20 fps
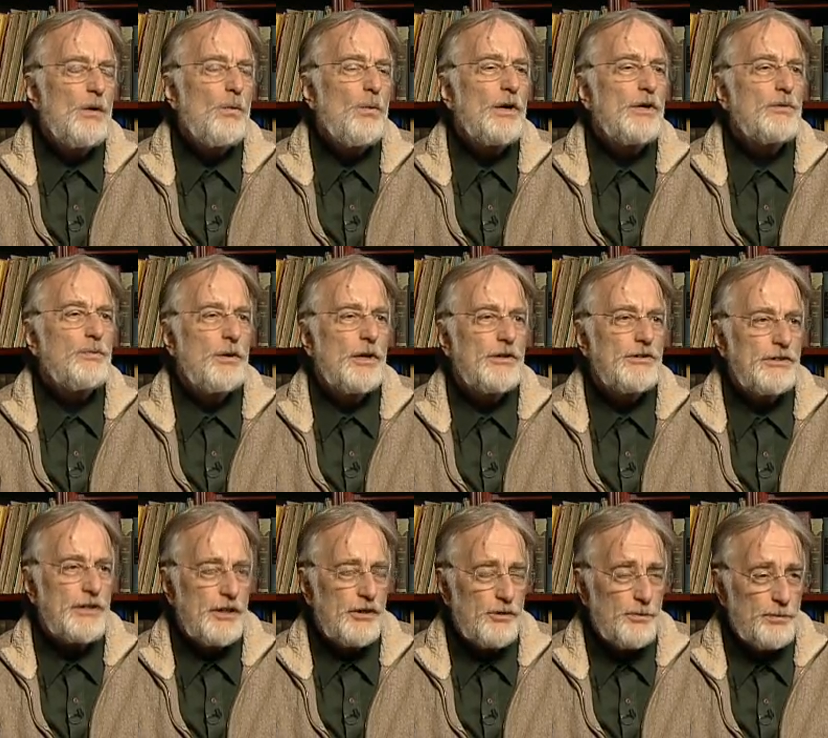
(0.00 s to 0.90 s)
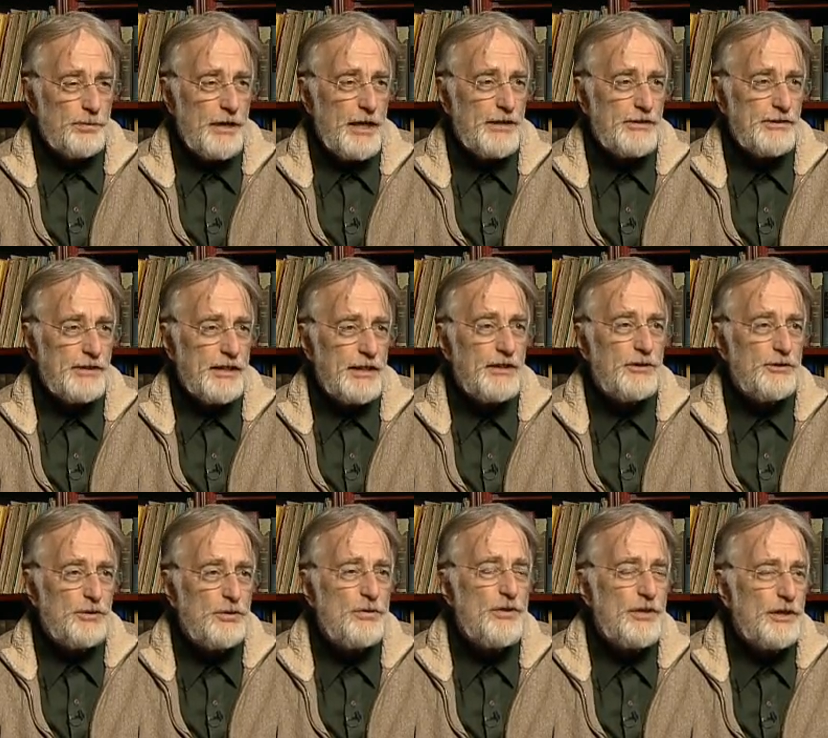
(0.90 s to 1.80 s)
which was expressed
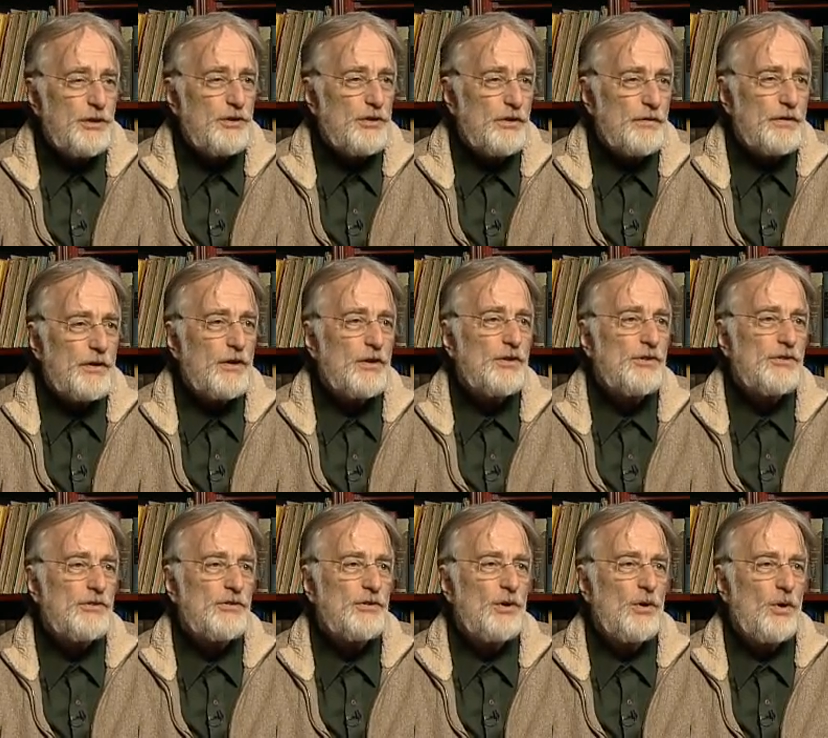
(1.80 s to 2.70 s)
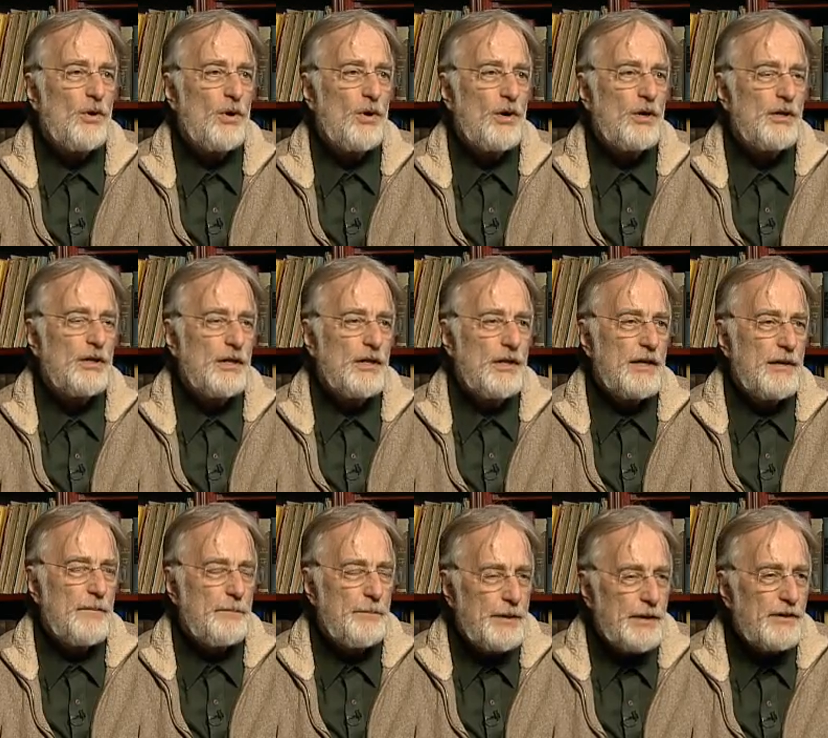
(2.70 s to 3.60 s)
into the universe or
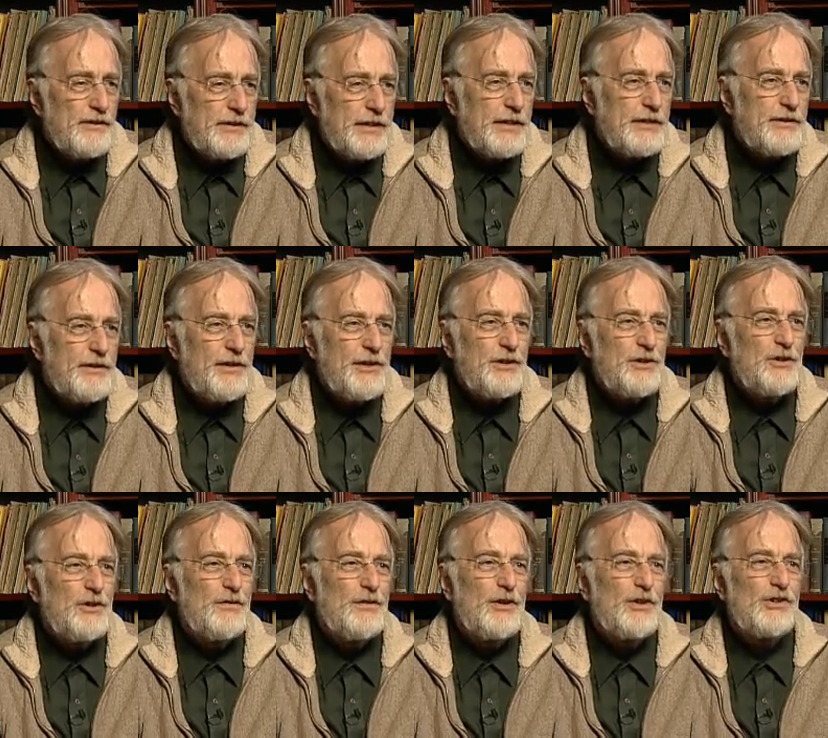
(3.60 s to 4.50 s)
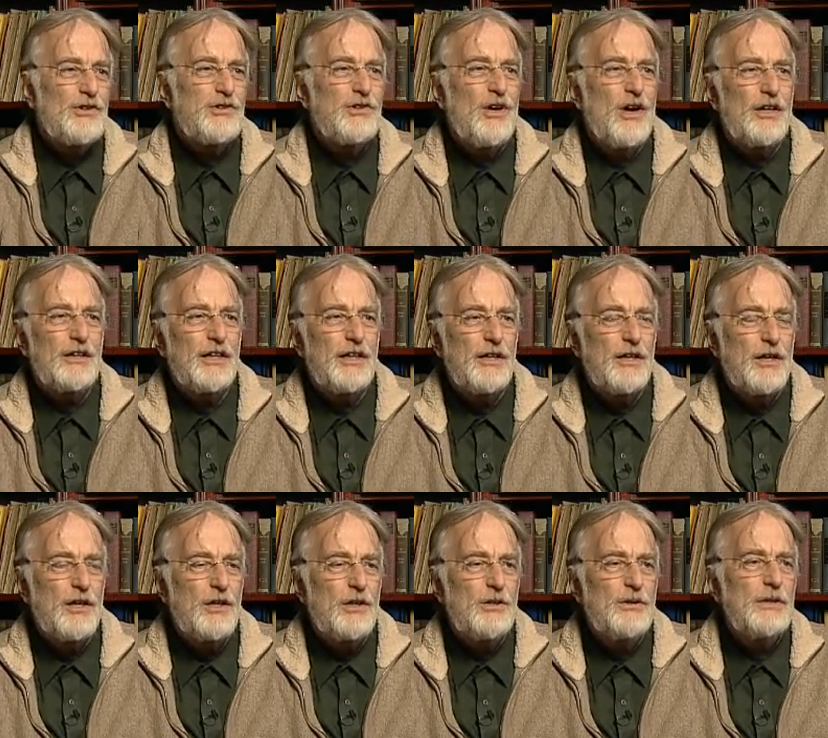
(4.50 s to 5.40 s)
built into the universe long
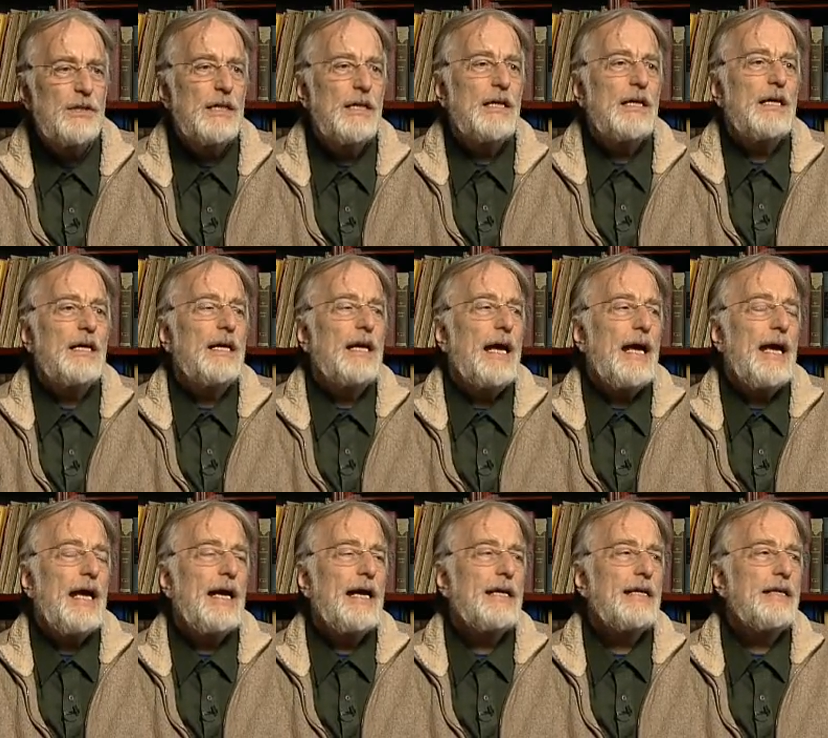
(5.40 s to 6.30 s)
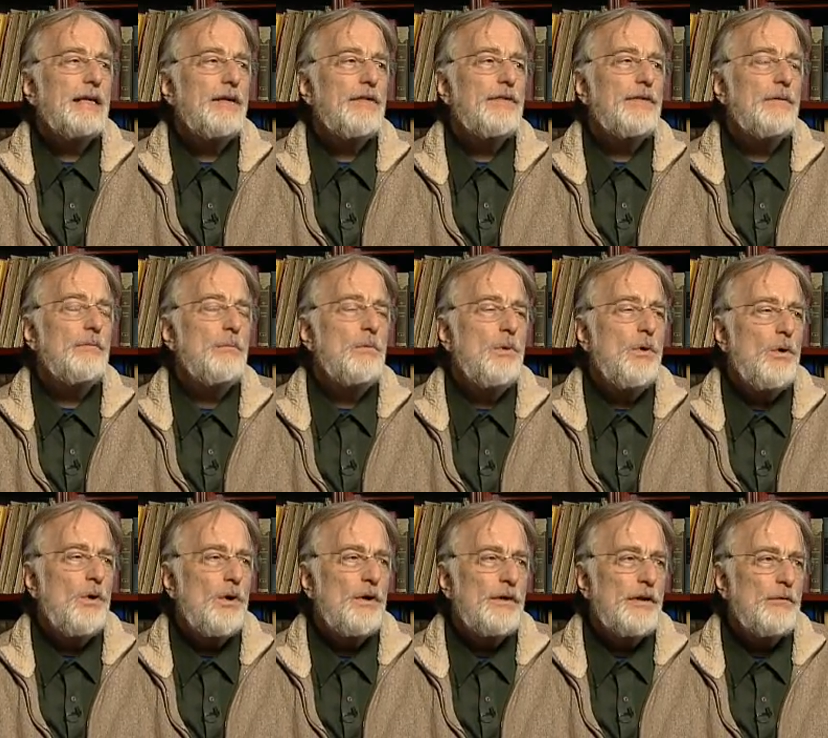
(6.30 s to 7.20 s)
ago and the
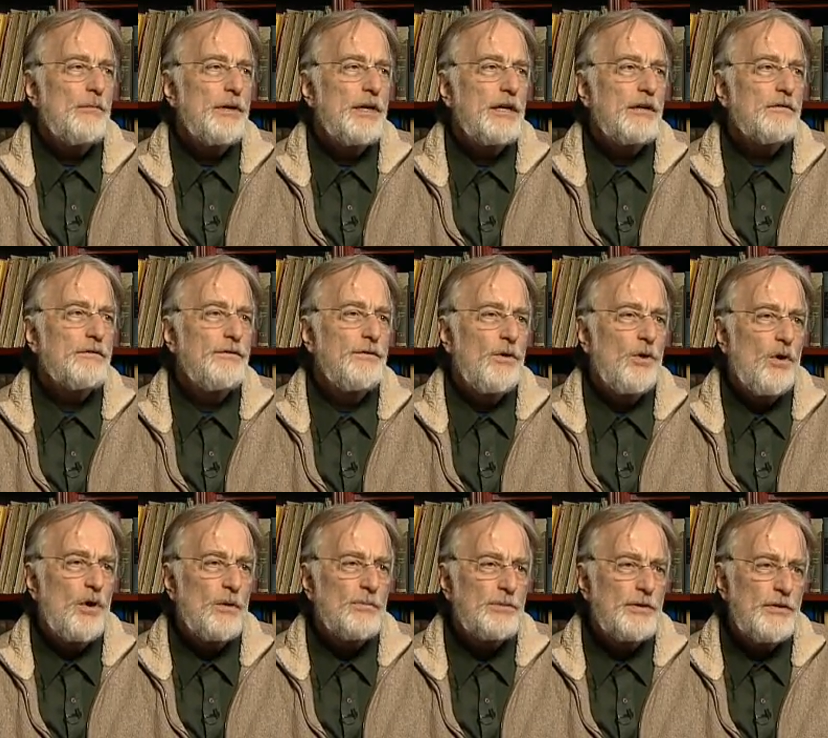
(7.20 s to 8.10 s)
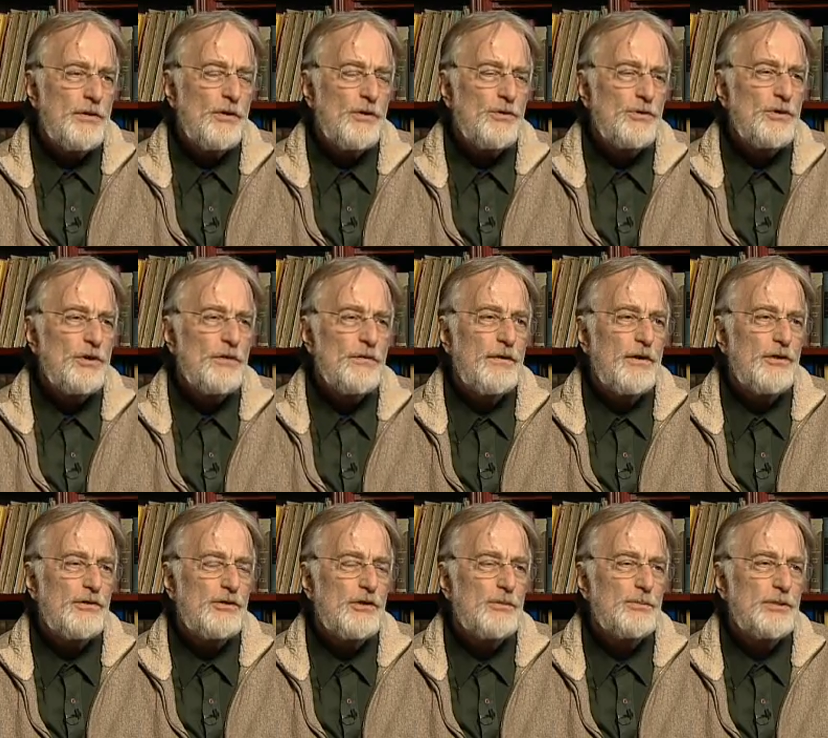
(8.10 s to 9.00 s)
more that we conform to those
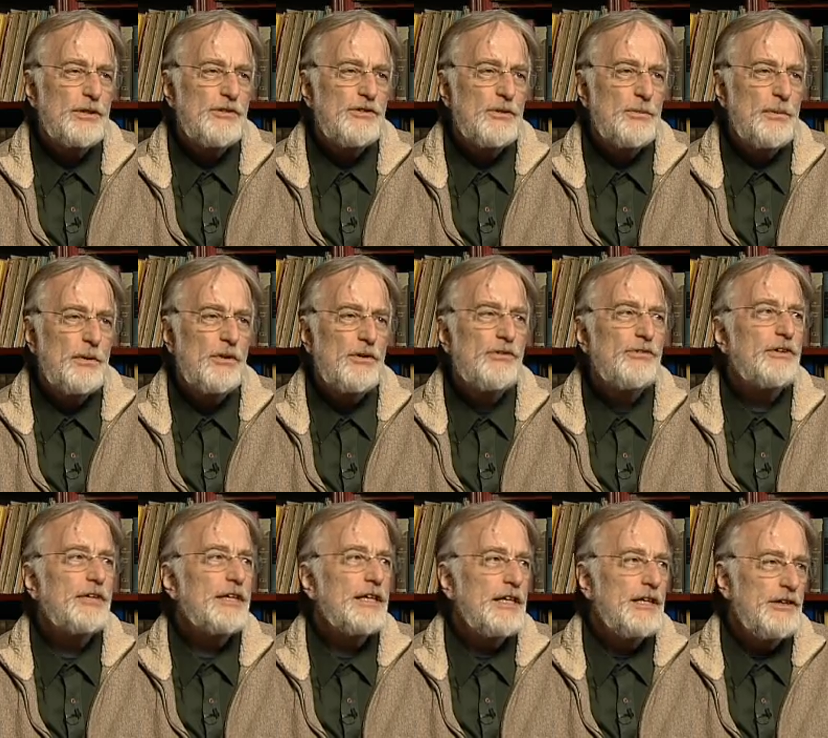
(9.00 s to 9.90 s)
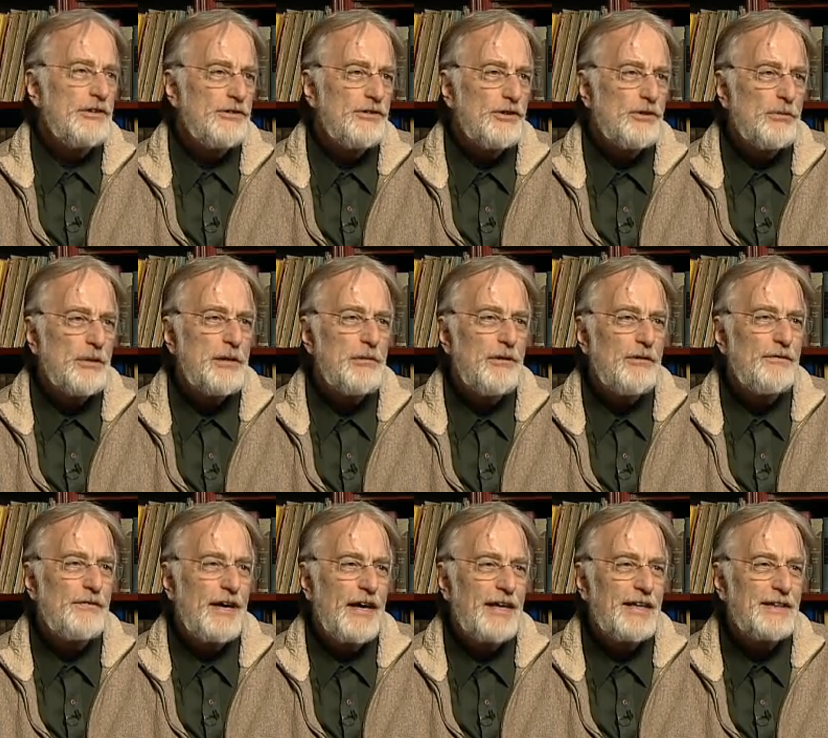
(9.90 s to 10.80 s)
universal principles, the easier we will
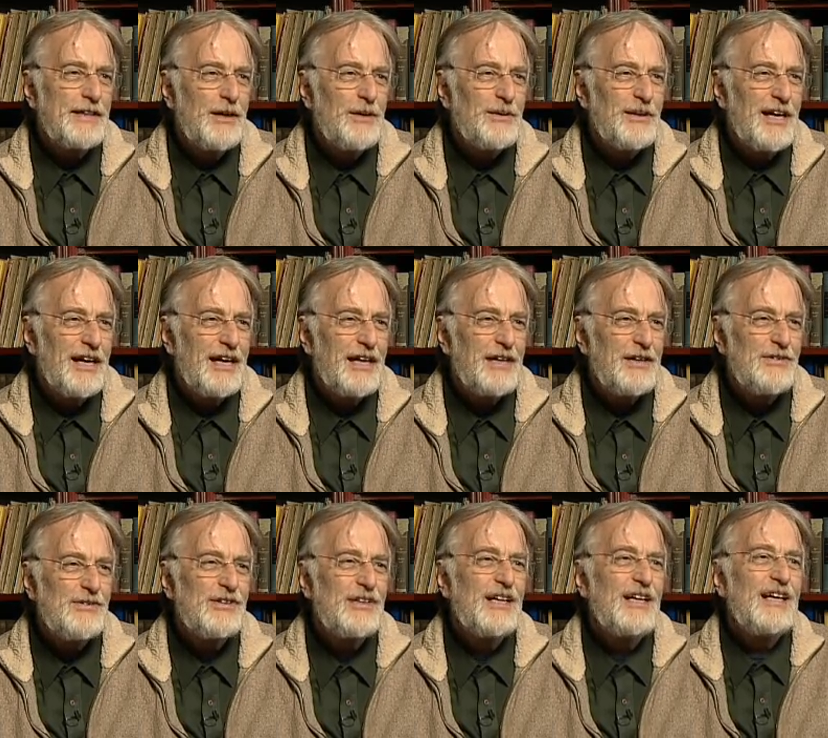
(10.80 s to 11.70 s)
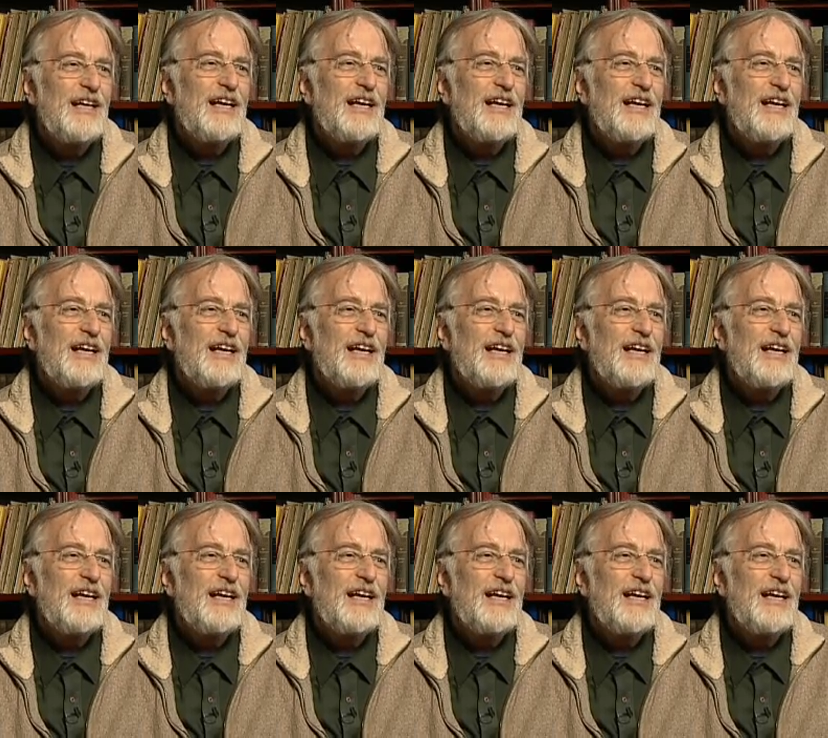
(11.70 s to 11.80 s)
find our lives.